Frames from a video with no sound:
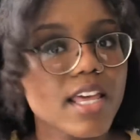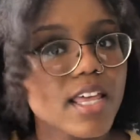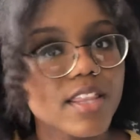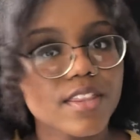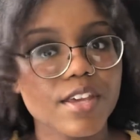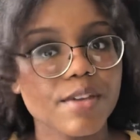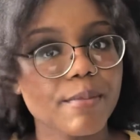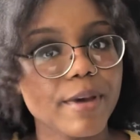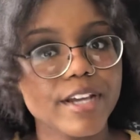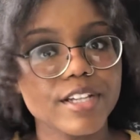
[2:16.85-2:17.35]

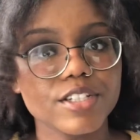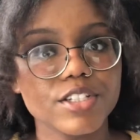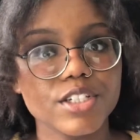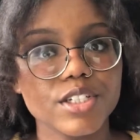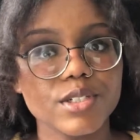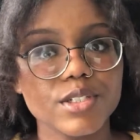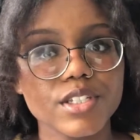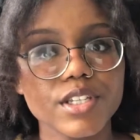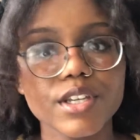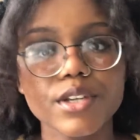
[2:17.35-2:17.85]
they might
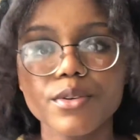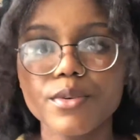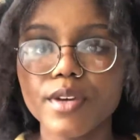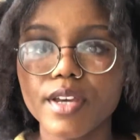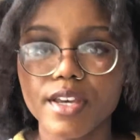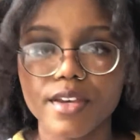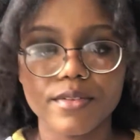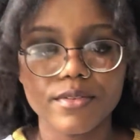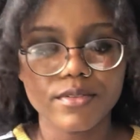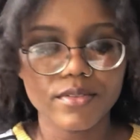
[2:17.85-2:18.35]
choose you
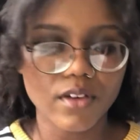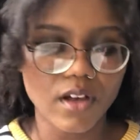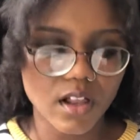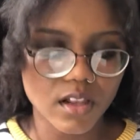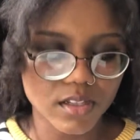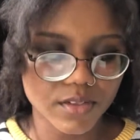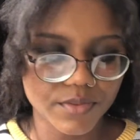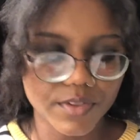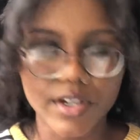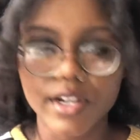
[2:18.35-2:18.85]
if all
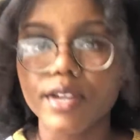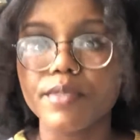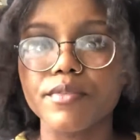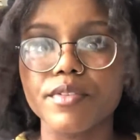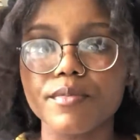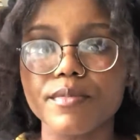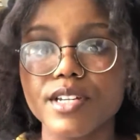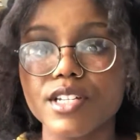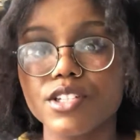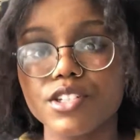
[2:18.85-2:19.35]
of your
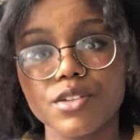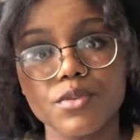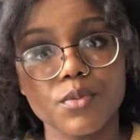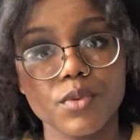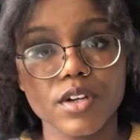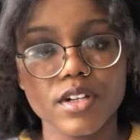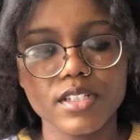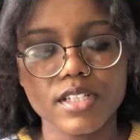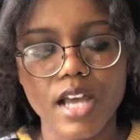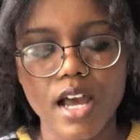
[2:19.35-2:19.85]
information
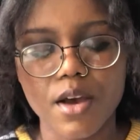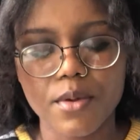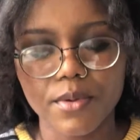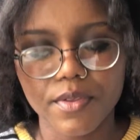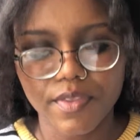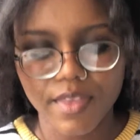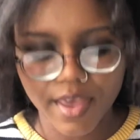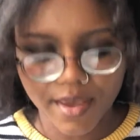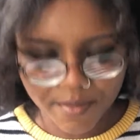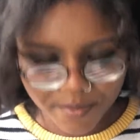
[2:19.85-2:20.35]
works out with
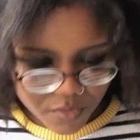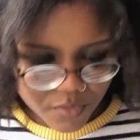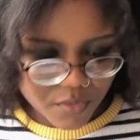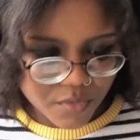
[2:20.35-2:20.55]
them.